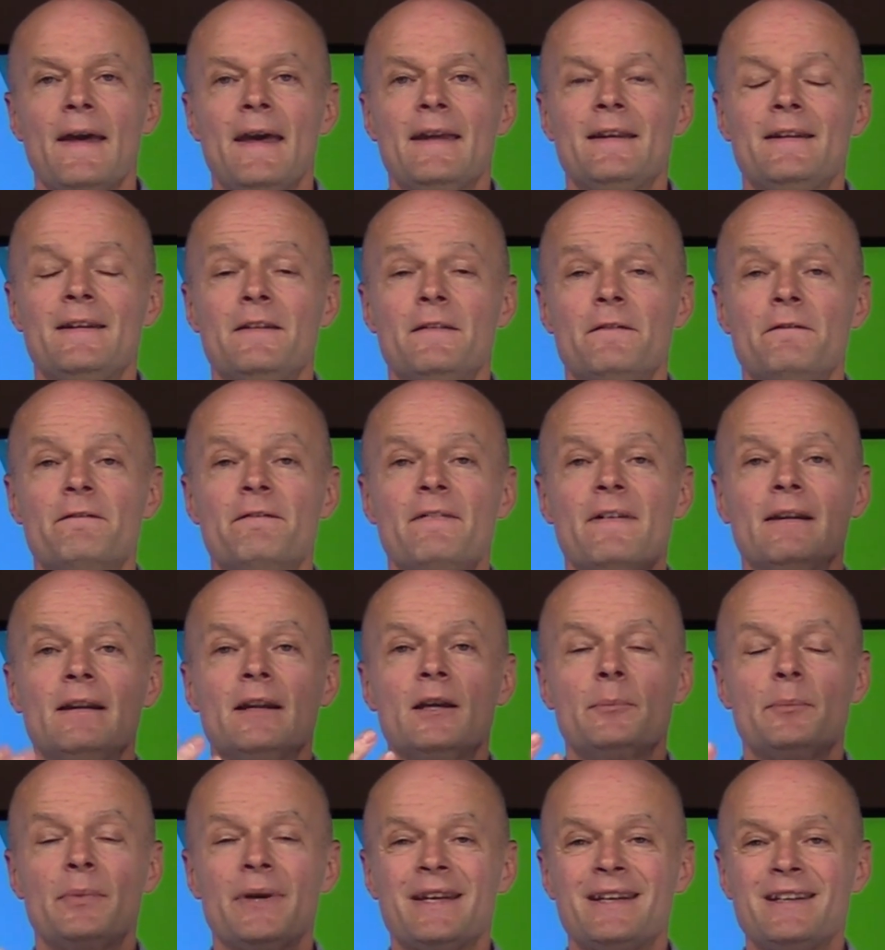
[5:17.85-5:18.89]
and
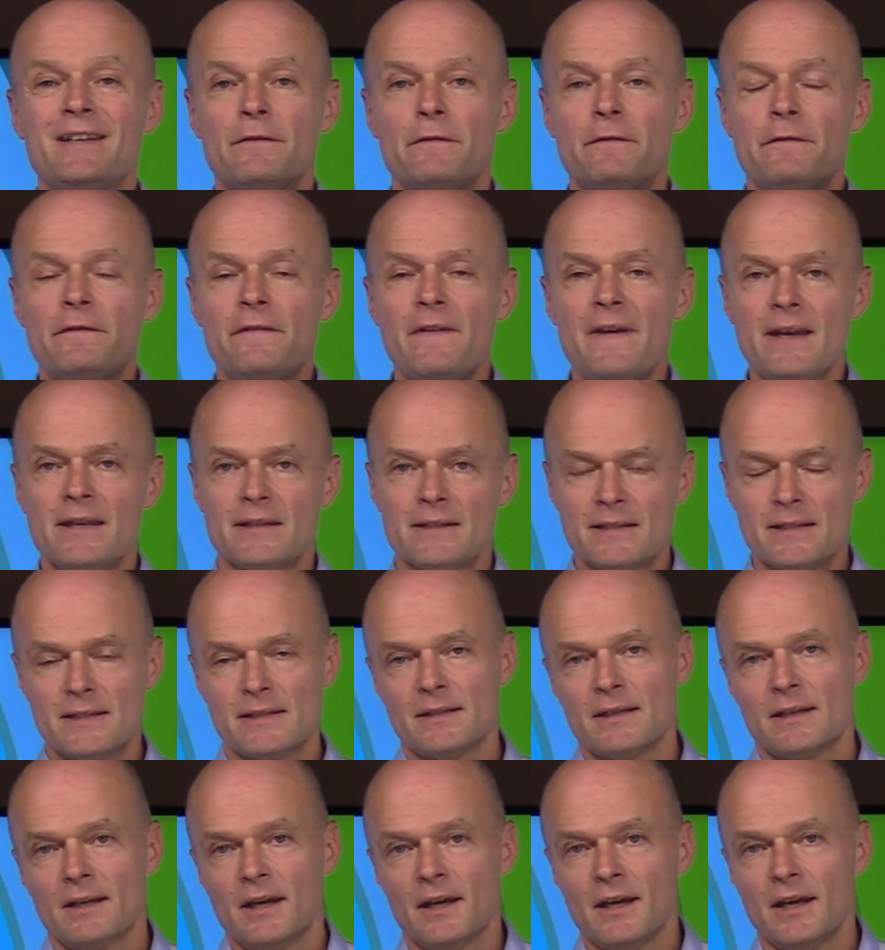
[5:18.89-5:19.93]
develop a
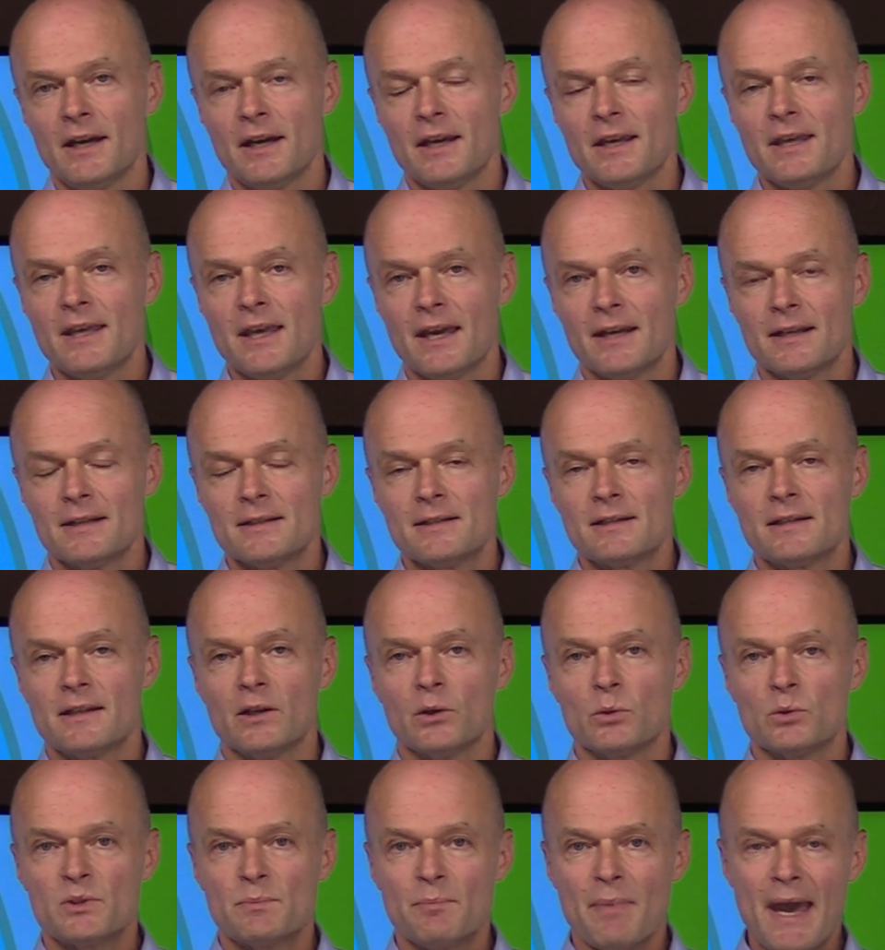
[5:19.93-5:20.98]
defense against
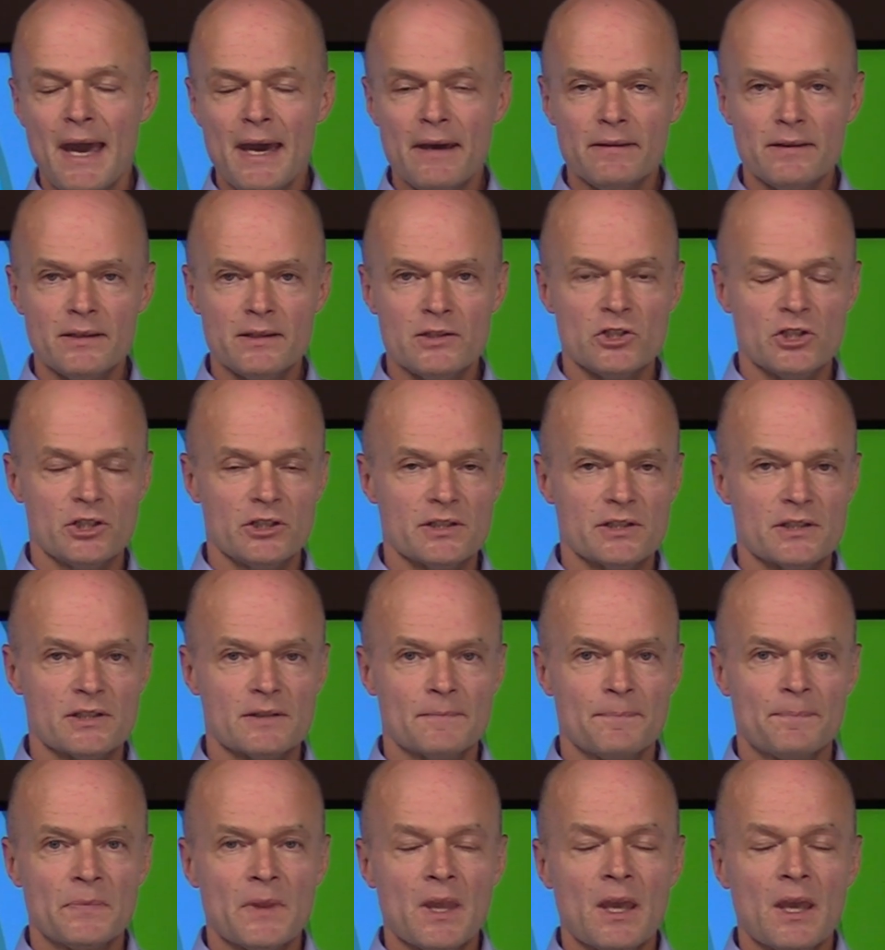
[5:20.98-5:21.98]
those pathogens.